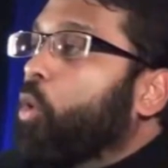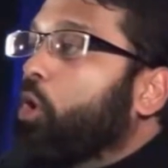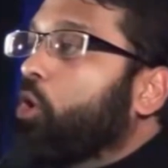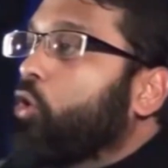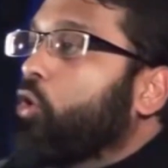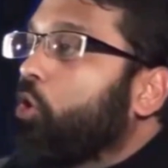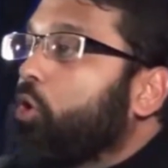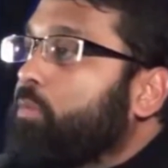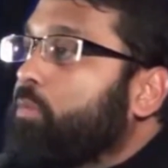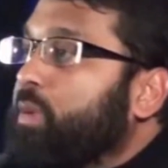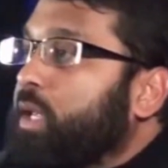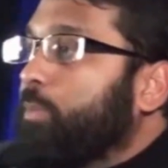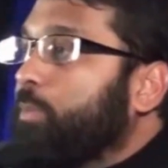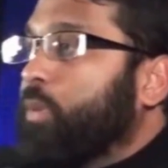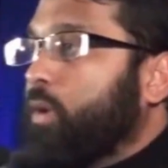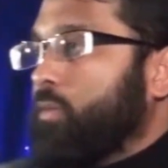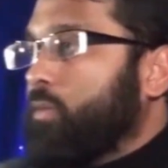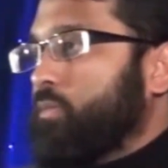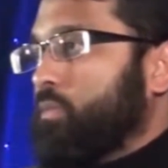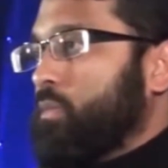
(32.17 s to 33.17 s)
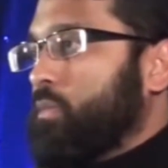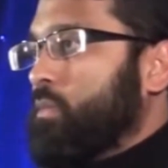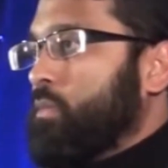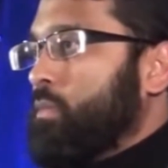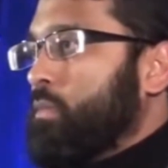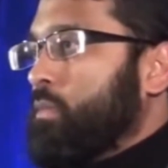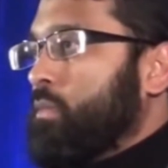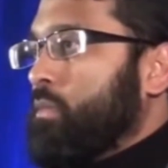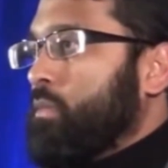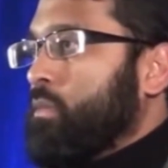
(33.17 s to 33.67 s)
were good people.
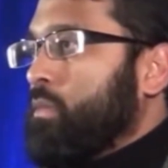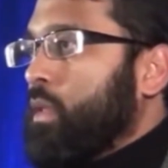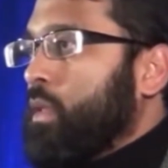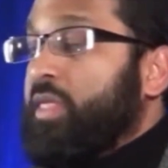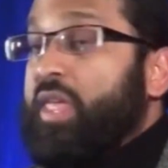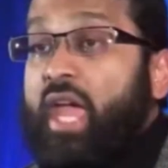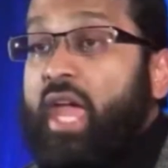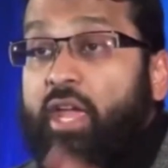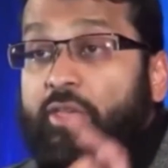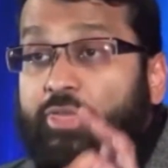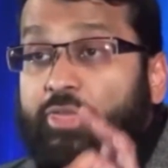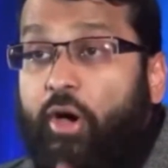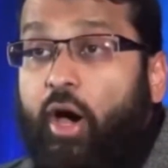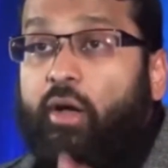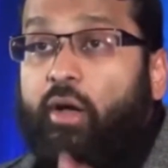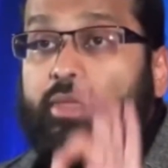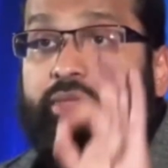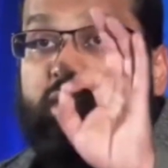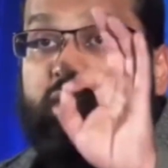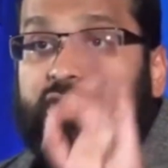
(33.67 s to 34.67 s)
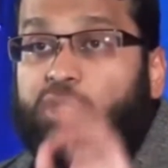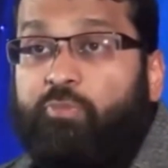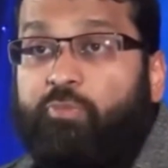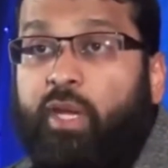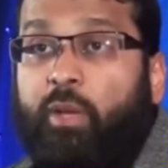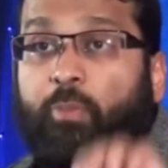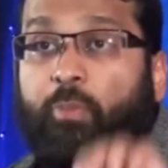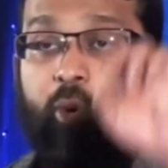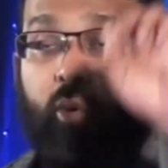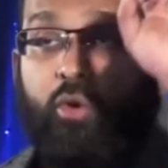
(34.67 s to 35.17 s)
They thought these
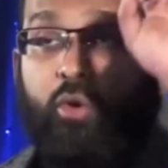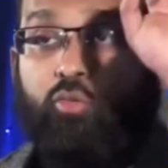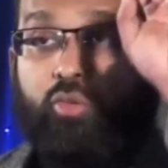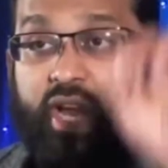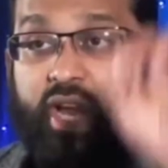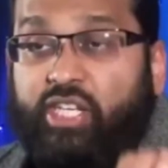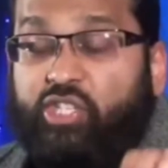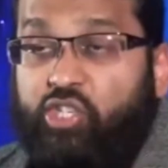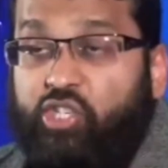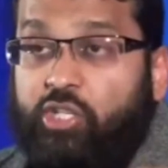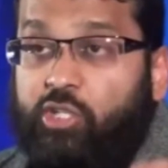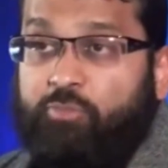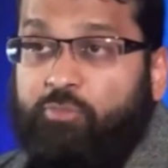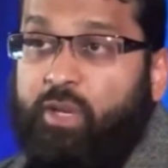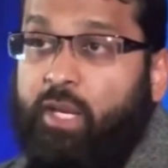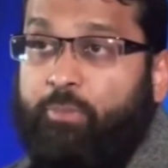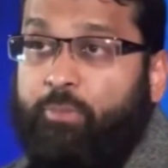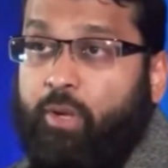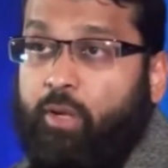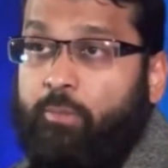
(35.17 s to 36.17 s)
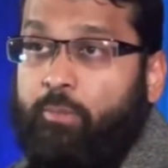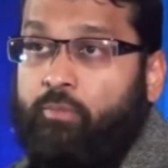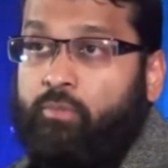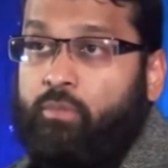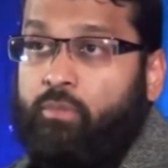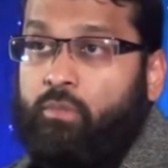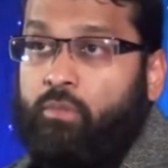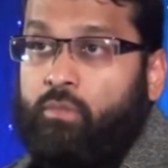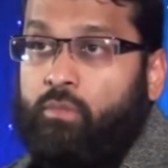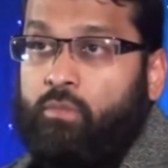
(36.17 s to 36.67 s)
people were righteous people.
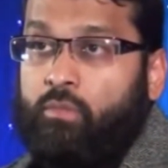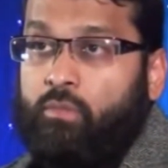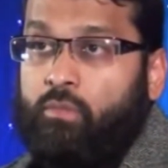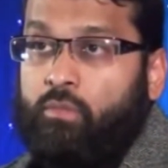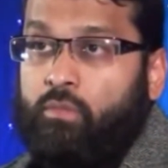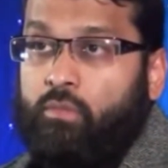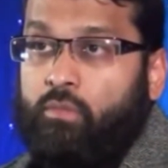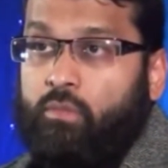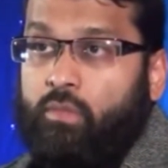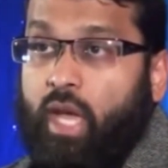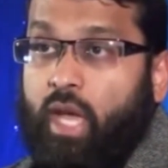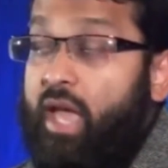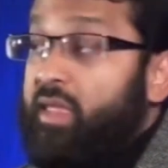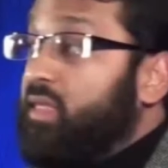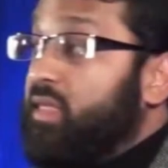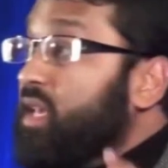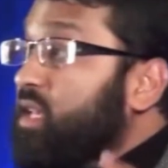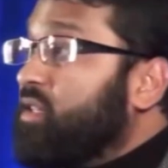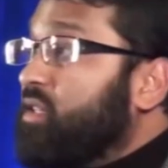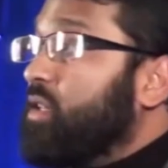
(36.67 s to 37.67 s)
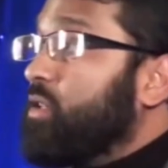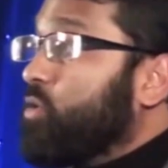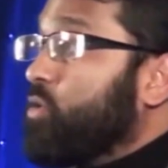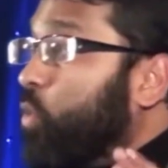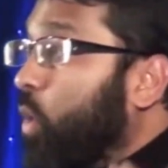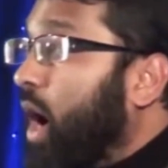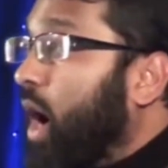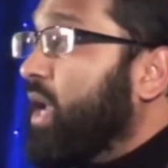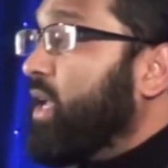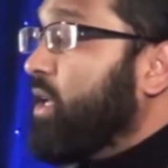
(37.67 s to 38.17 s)
And this is
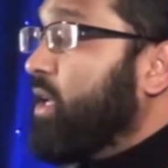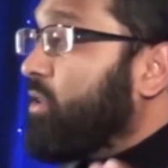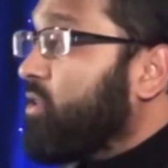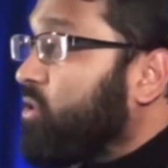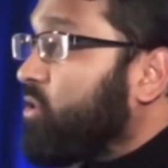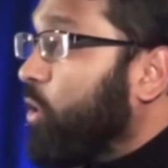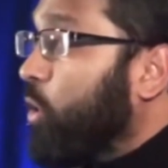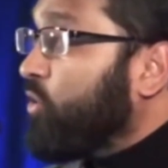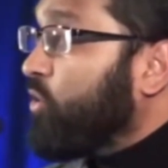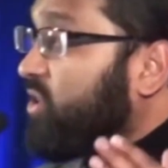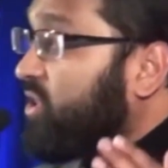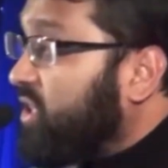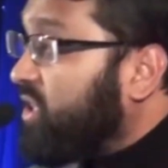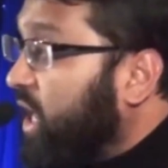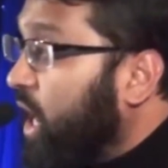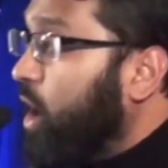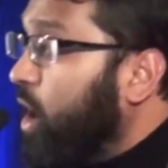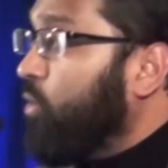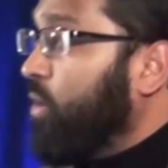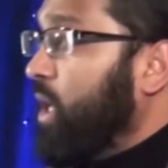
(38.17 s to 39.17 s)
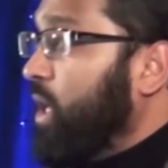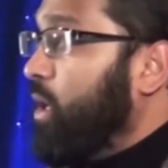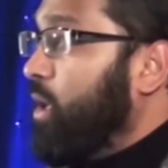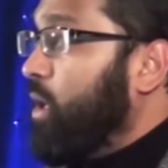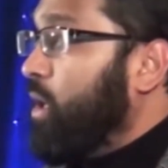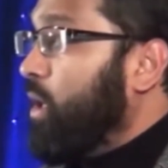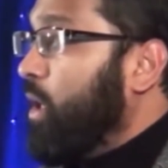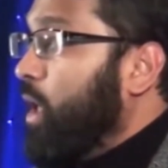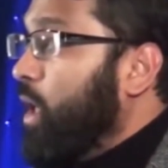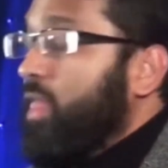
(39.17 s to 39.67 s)
why it's so scary
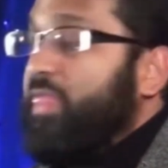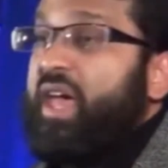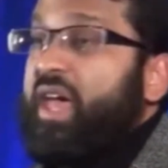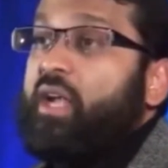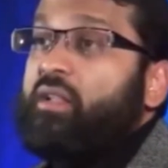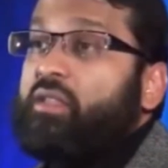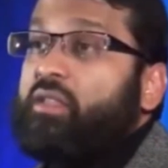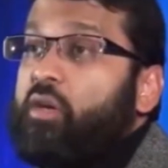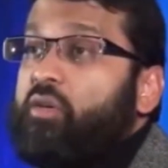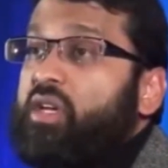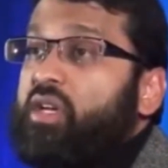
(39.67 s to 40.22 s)
that there